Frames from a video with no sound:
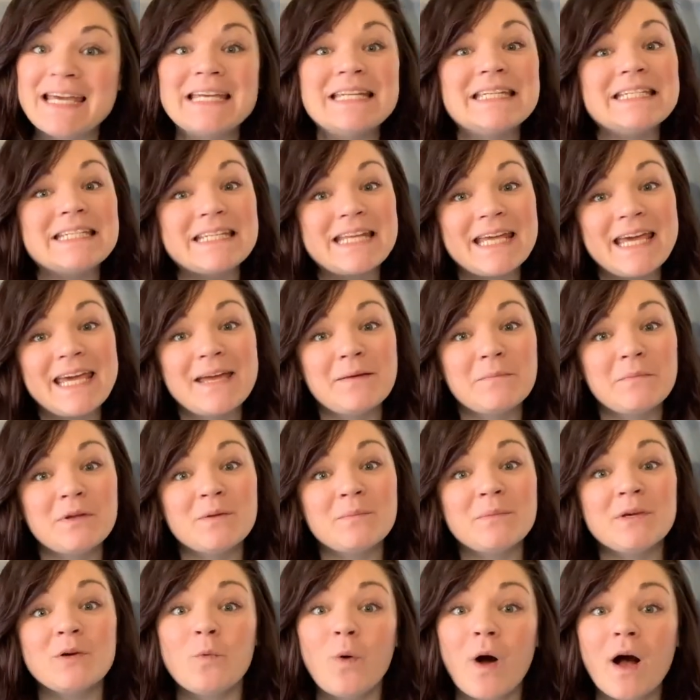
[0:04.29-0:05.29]
Today I'm going to
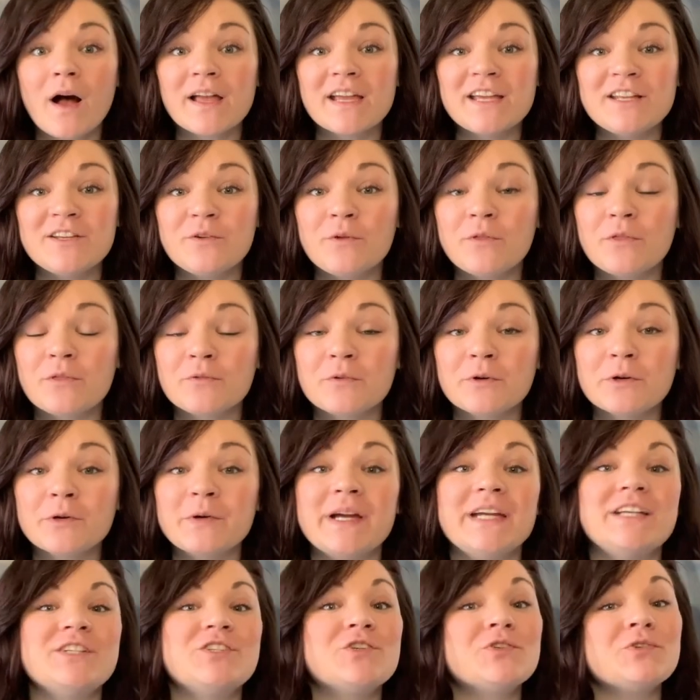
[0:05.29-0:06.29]
be walking you through
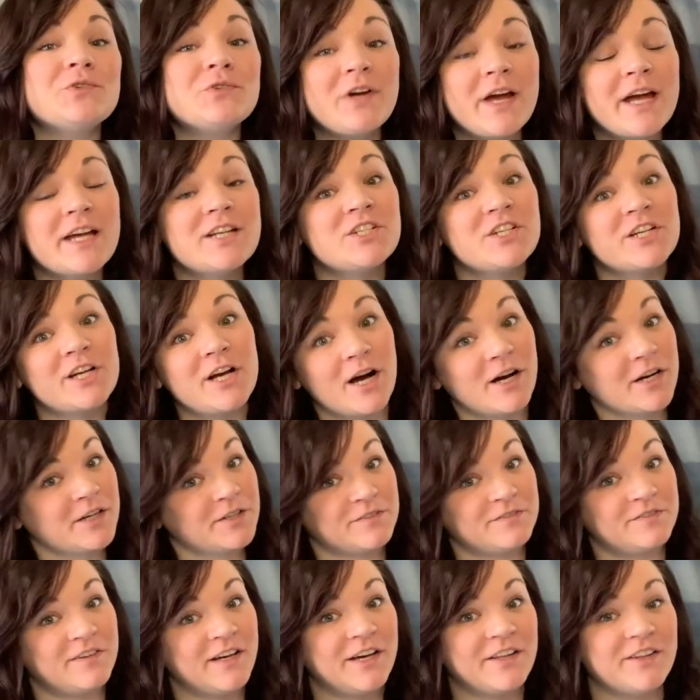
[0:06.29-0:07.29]
a tragic art
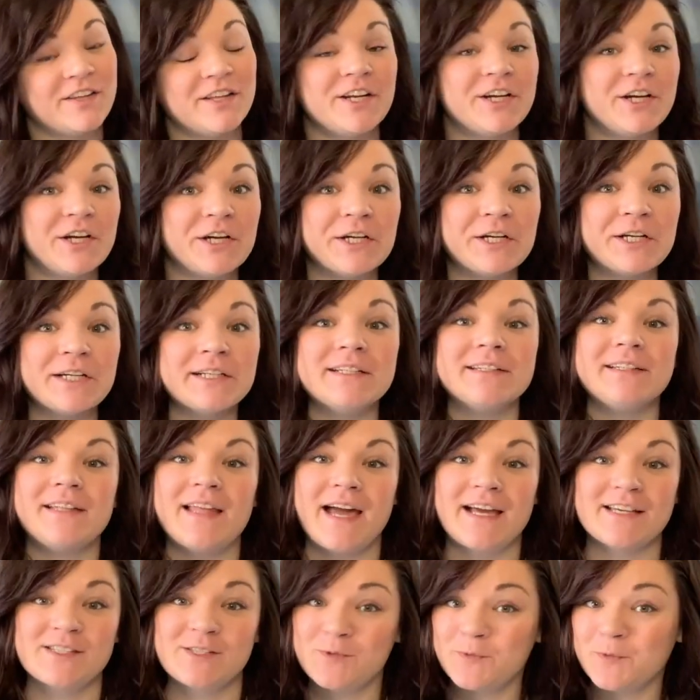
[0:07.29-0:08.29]
fail that occurred
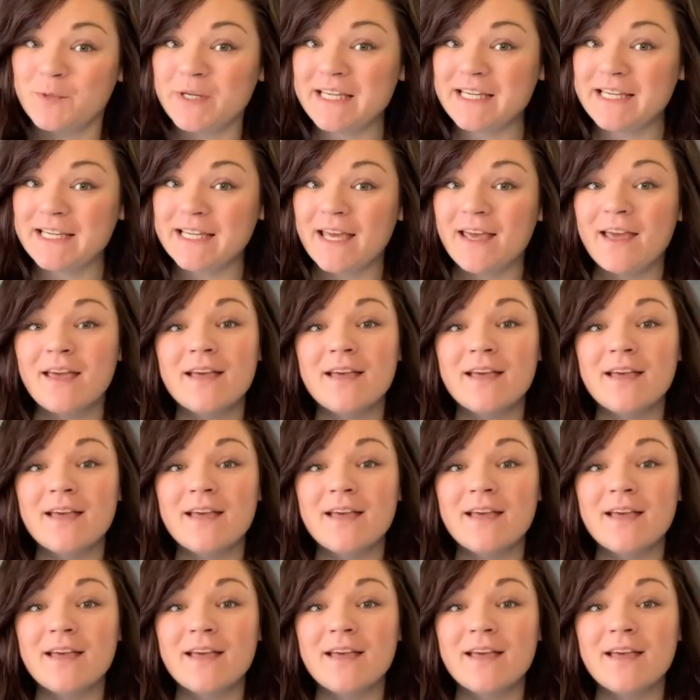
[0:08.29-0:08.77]
last week.